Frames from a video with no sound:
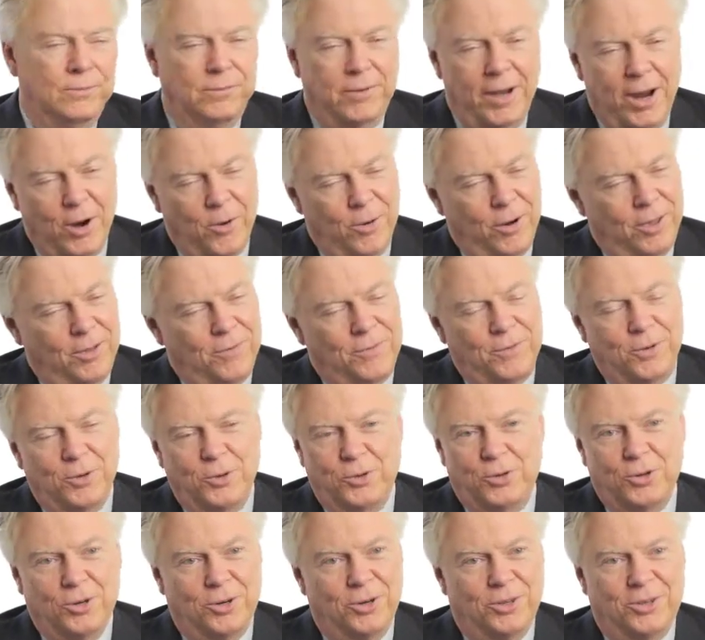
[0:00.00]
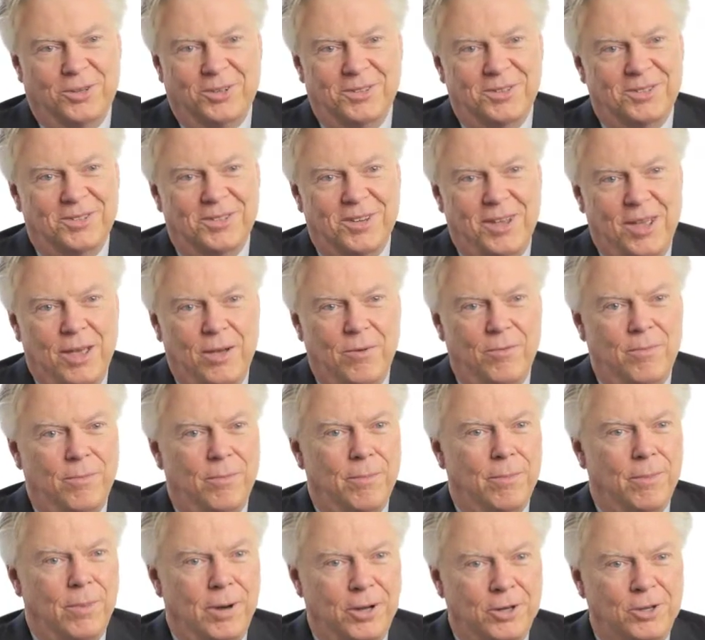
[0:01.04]
Very few journals have
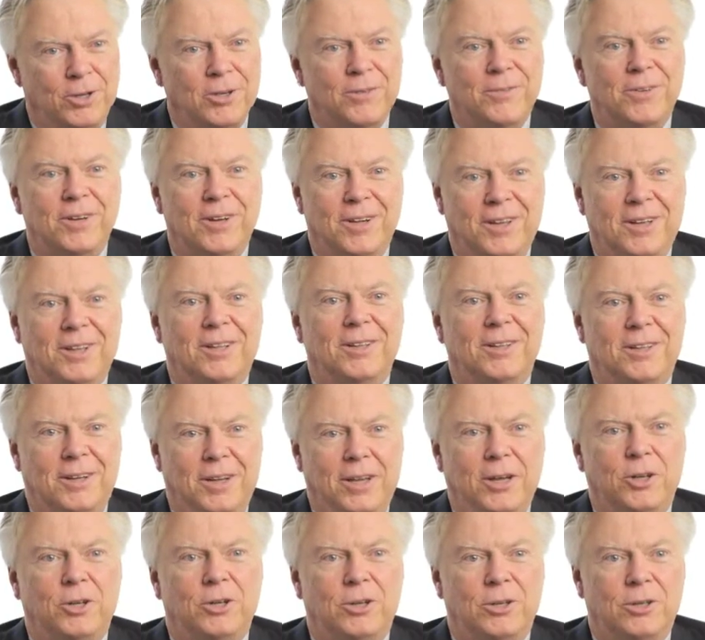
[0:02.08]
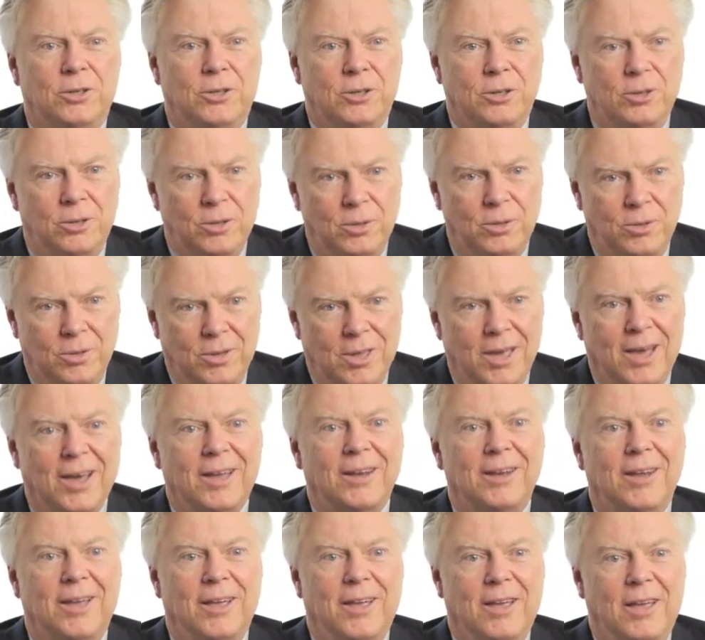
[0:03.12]
much of an inclination to do
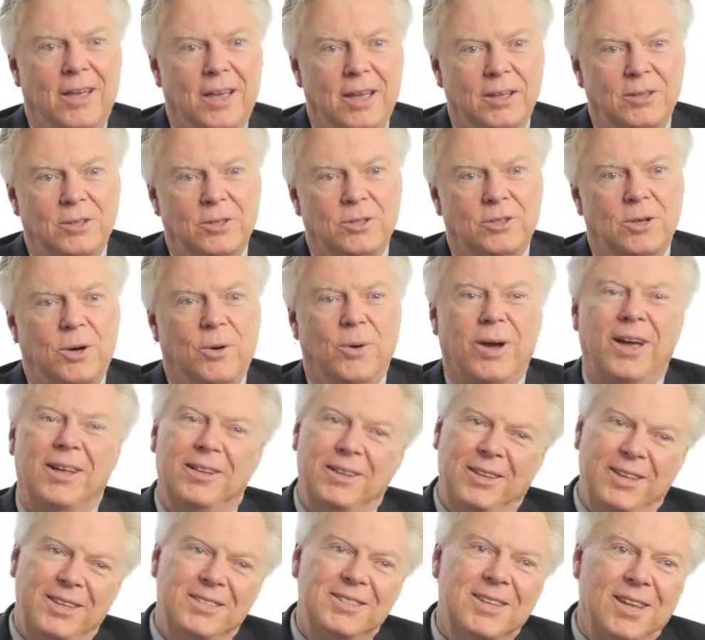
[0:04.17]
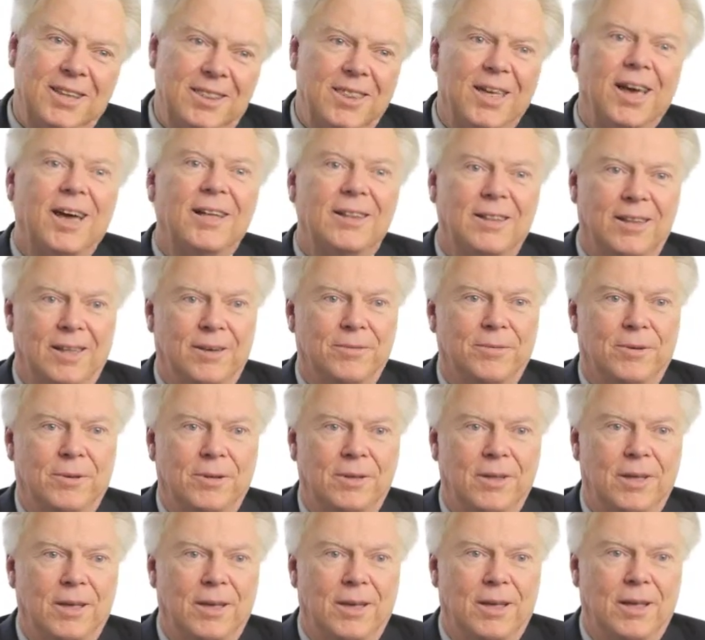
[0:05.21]
that. And so at least at that
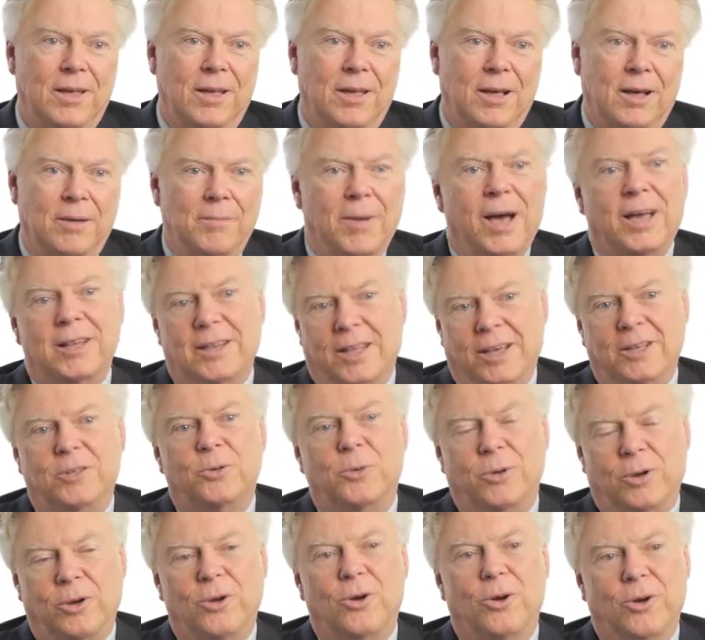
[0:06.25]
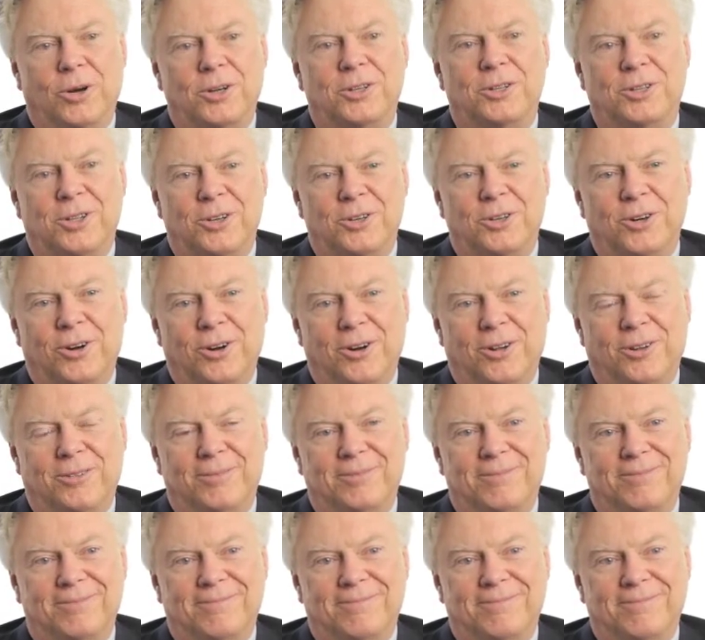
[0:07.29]
level, I'd like to encourage the journal.